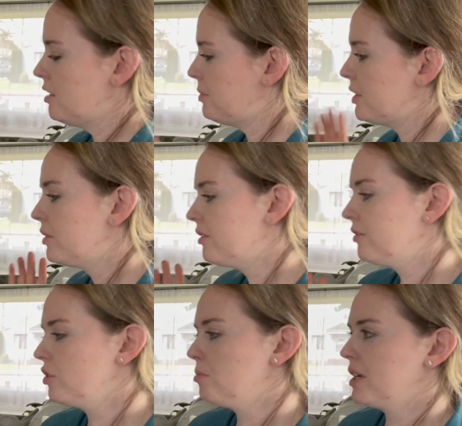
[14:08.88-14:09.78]

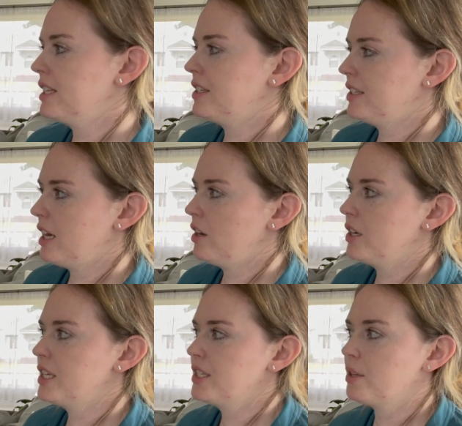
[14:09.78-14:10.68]
beautiful
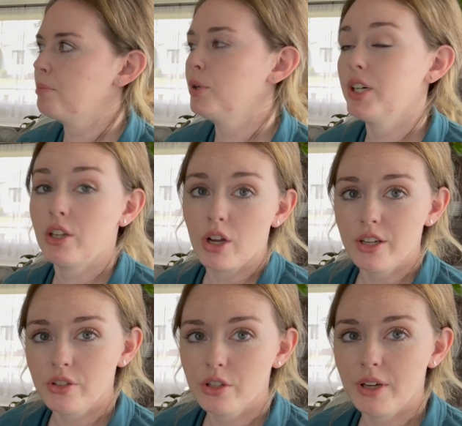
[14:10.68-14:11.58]
Monsteras put
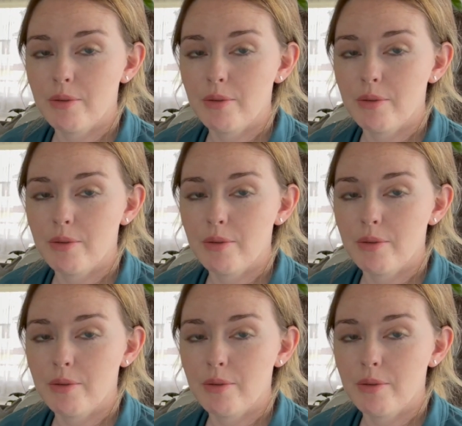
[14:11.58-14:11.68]
onto a